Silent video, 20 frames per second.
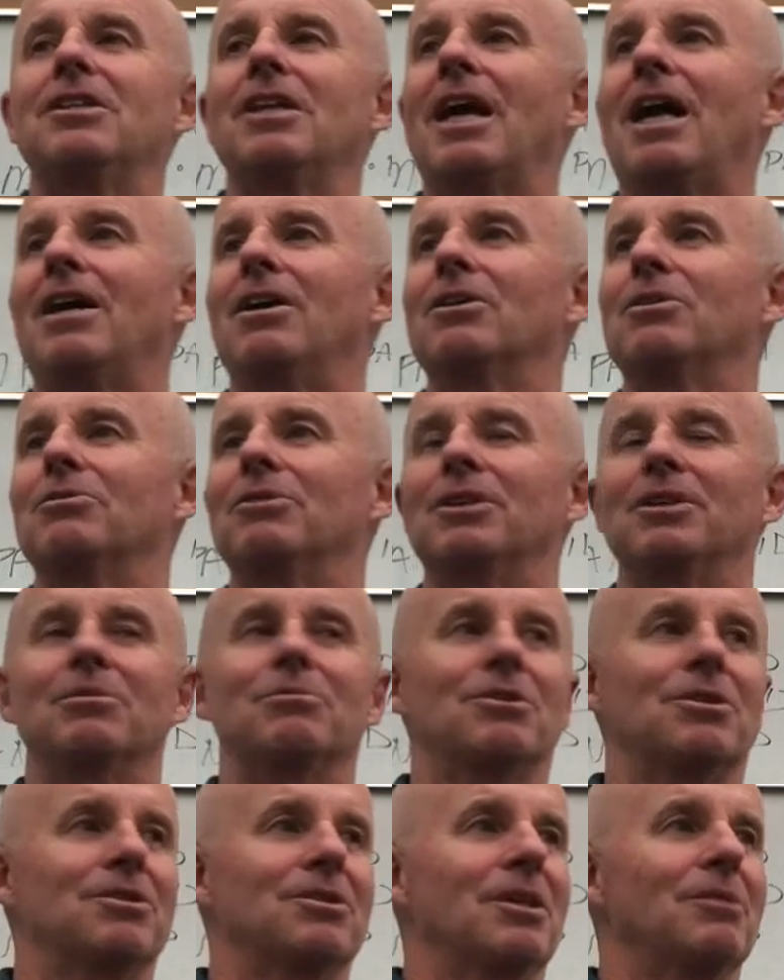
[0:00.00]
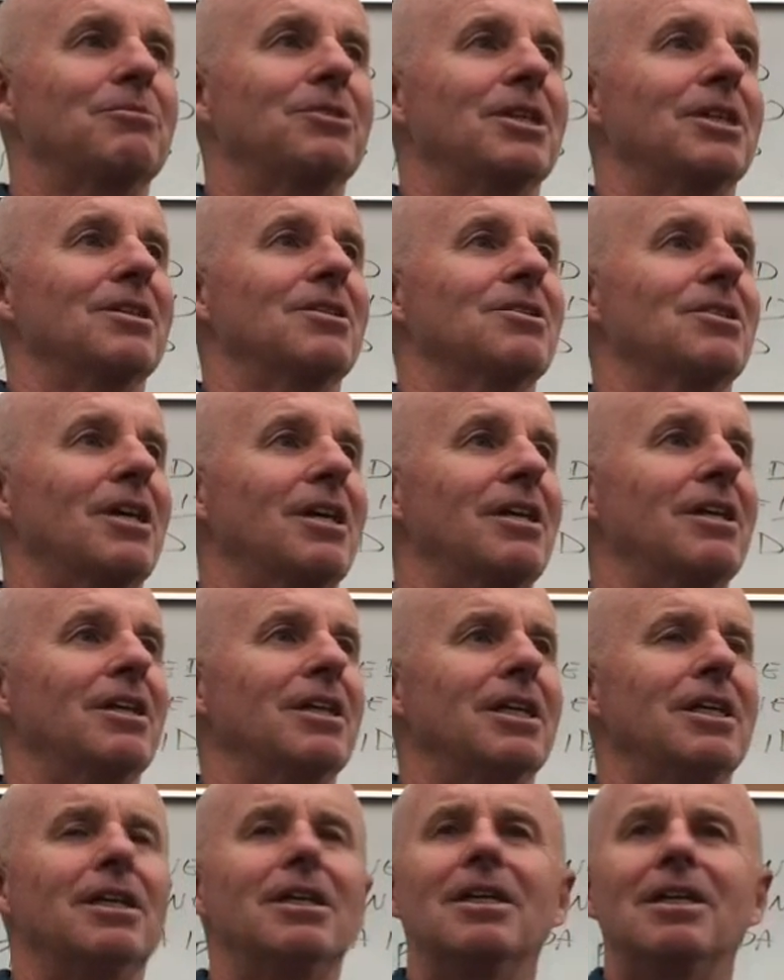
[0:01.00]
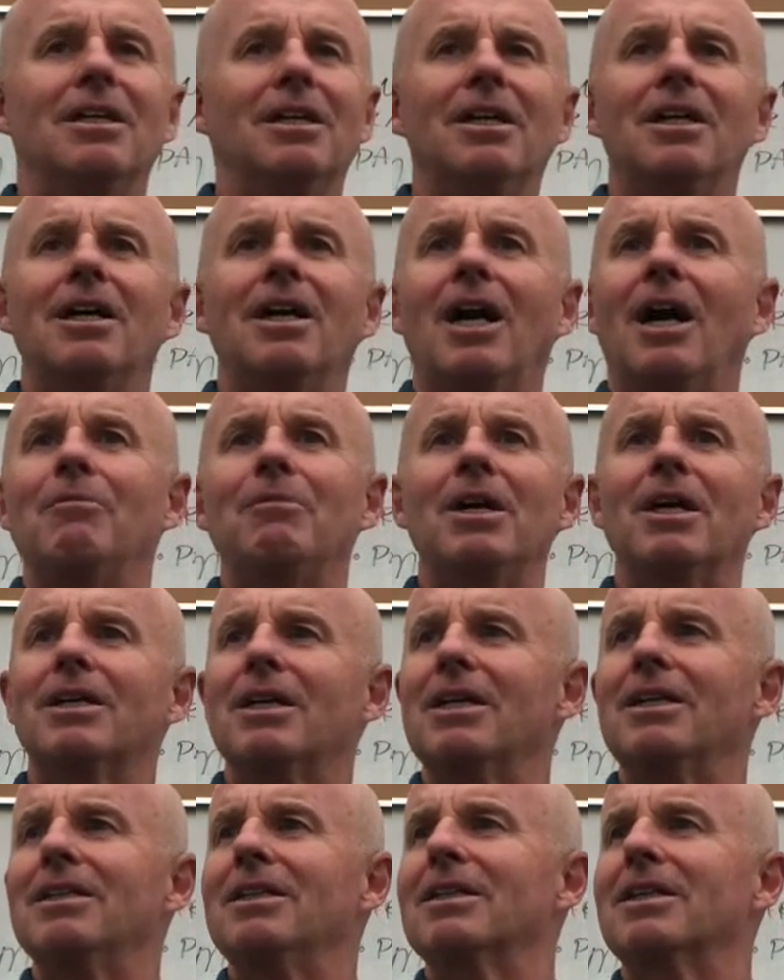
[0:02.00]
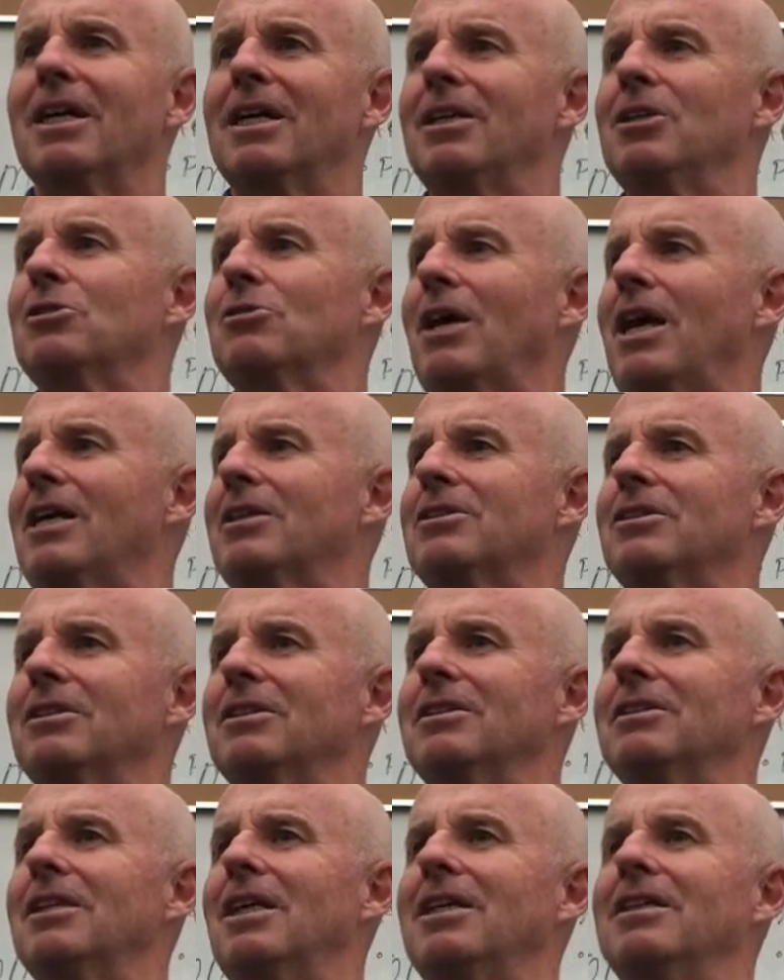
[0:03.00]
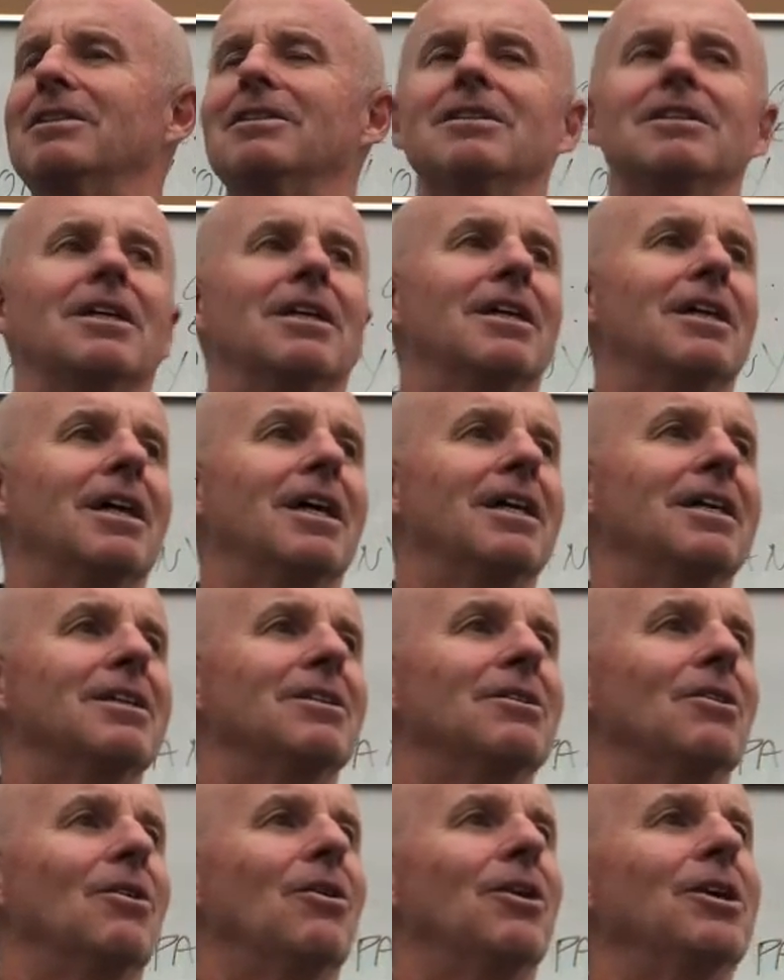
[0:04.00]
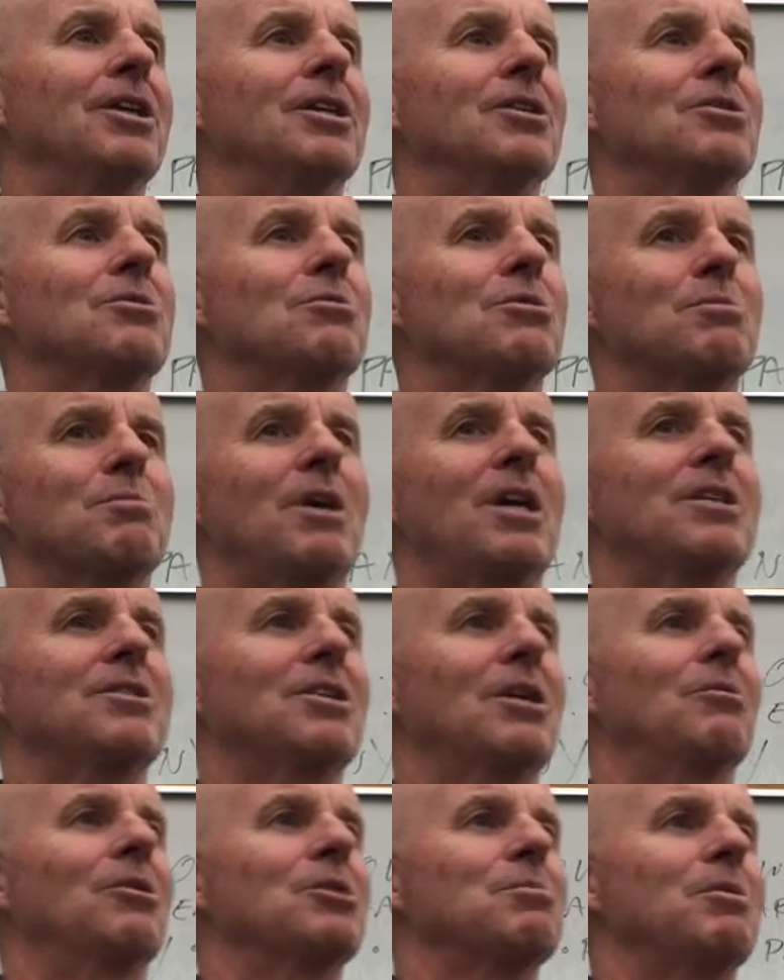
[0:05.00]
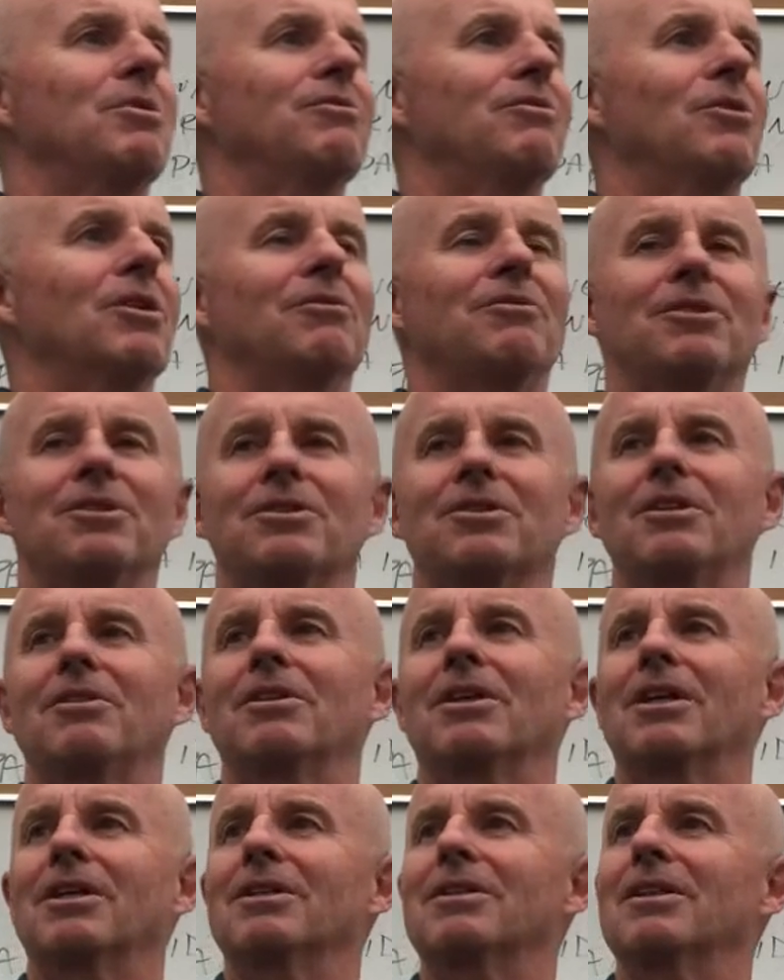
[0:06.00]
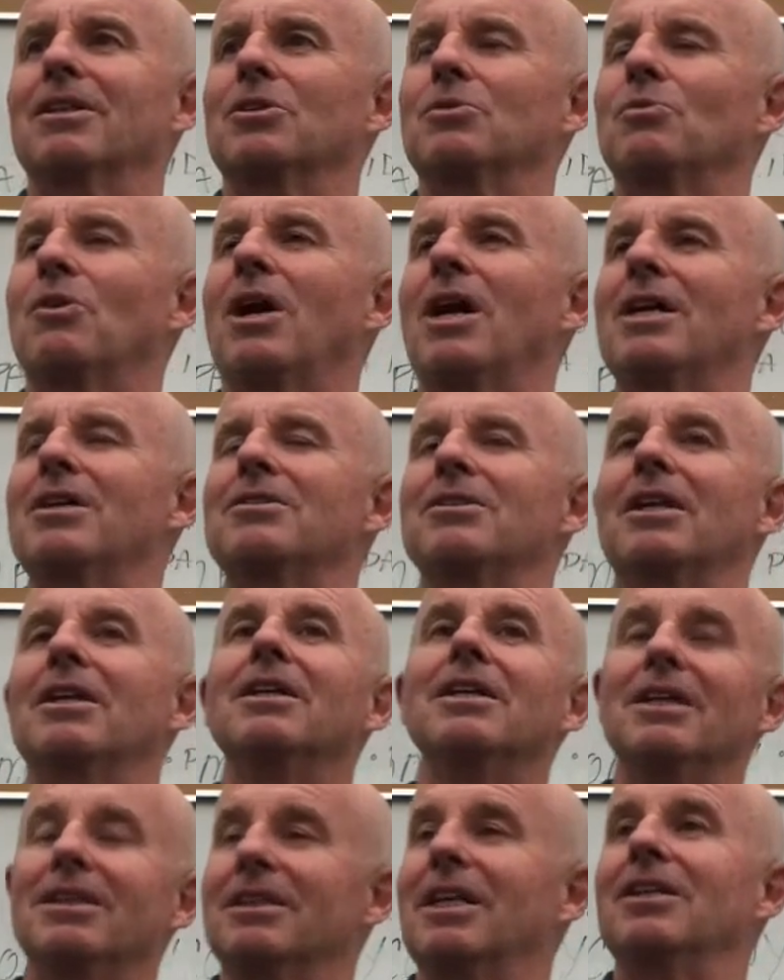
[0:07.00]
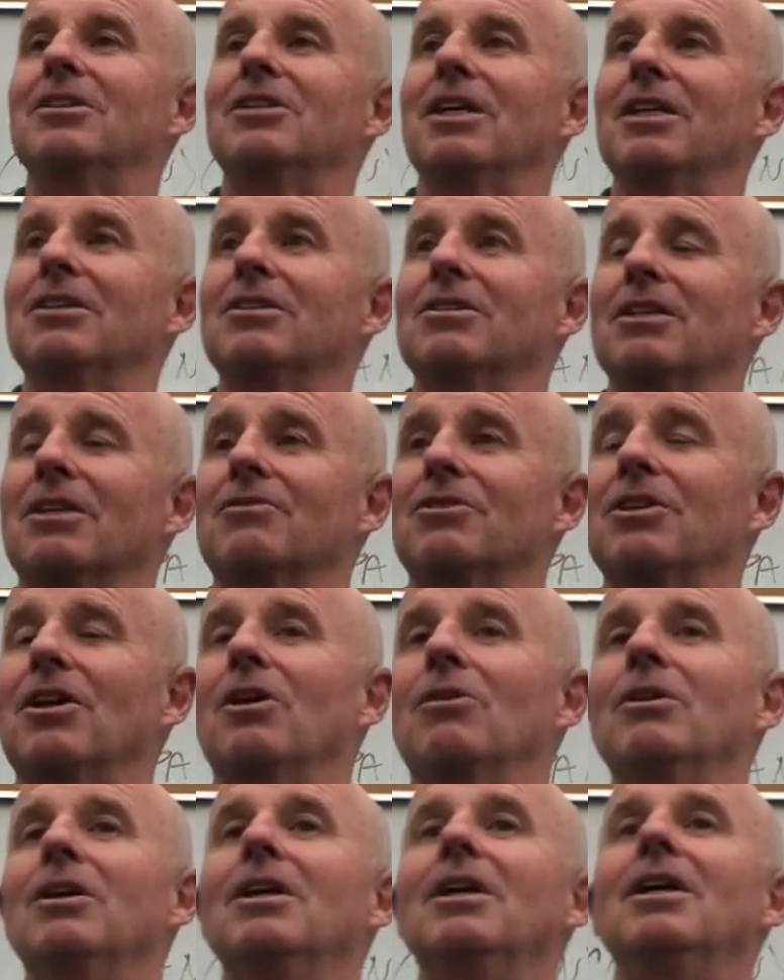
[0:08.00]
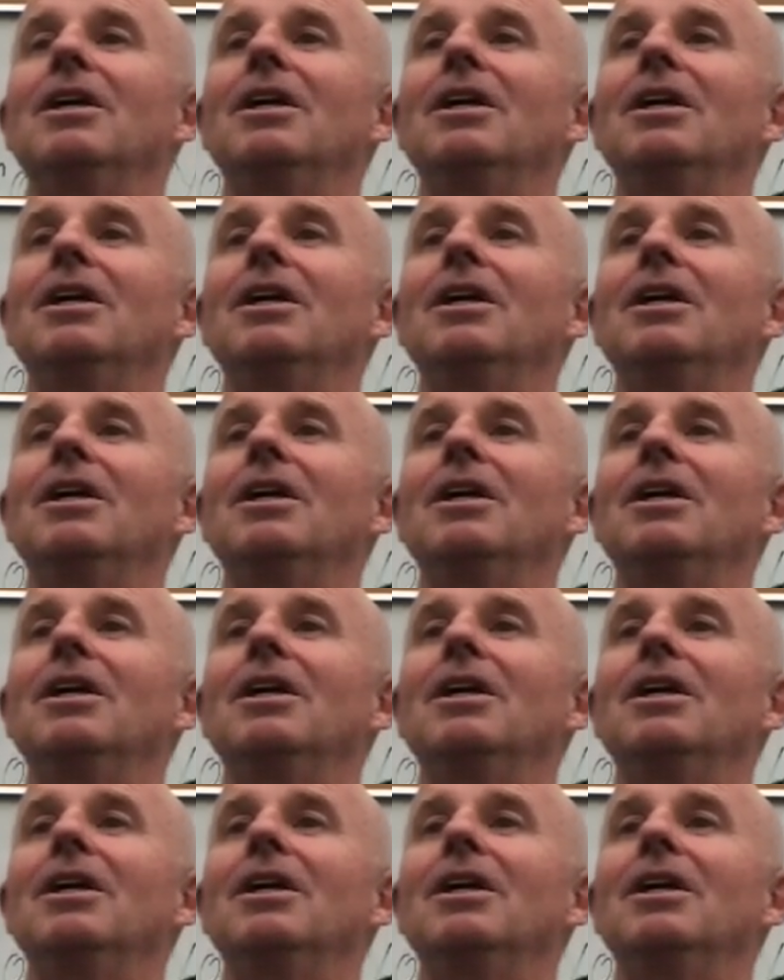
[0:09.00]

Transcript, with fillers: the algorithms or something, and suddenly I'm not getting the kind of traction and audience response I was before for the same kind of things. Why is it? They change stuff. So